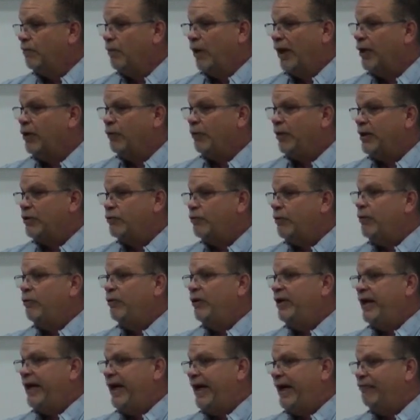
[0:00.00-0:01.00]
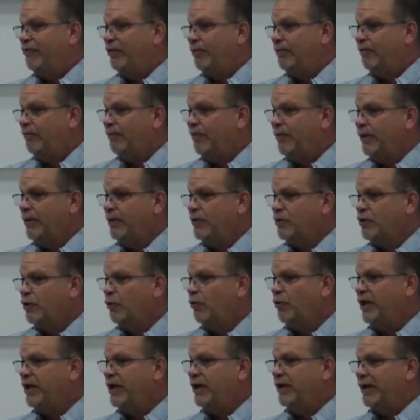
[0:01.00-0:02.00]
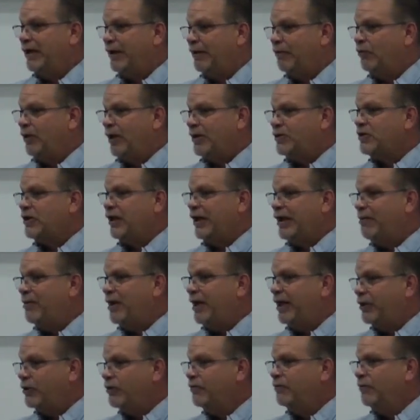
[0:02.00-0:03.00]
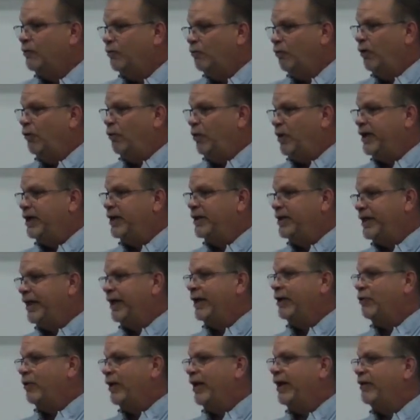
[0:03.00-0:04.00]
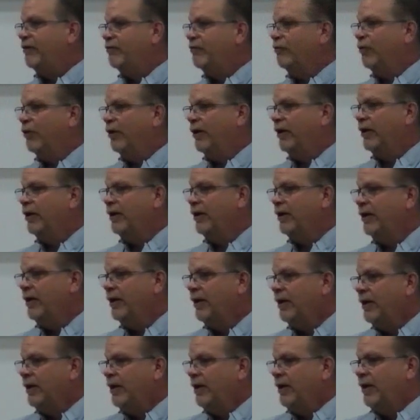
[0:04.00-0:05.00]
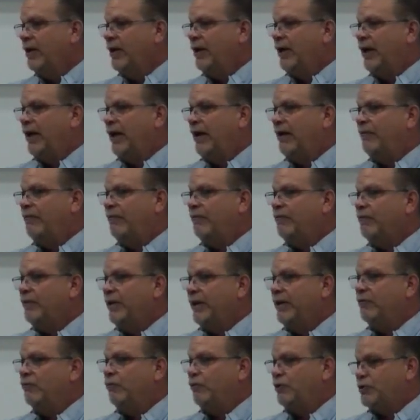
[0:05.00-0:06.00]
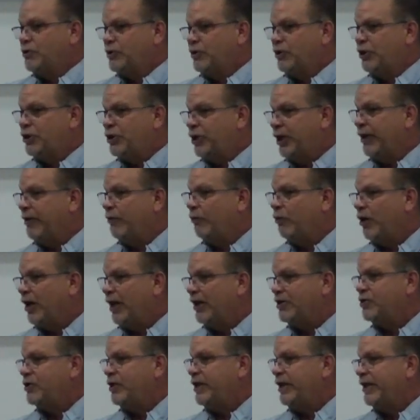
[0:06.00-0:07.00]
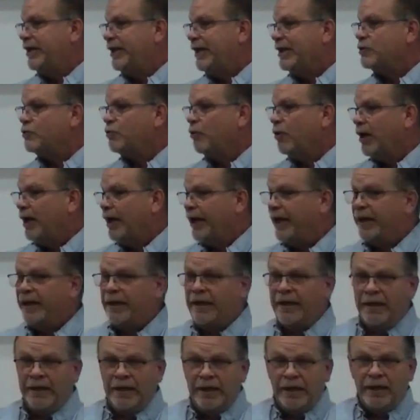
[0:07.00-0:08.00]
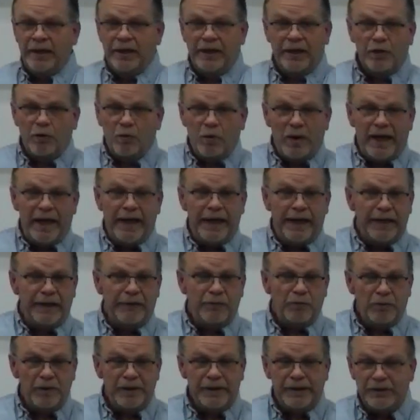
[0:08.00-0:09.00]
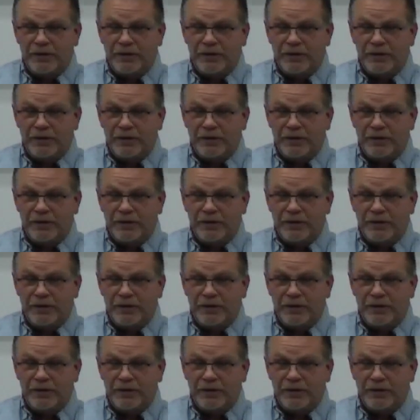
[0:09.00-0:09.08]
Otherwise, we wouldn't have them. So that's limited what we can take credit for. It was the generosity, and that's why, in a way,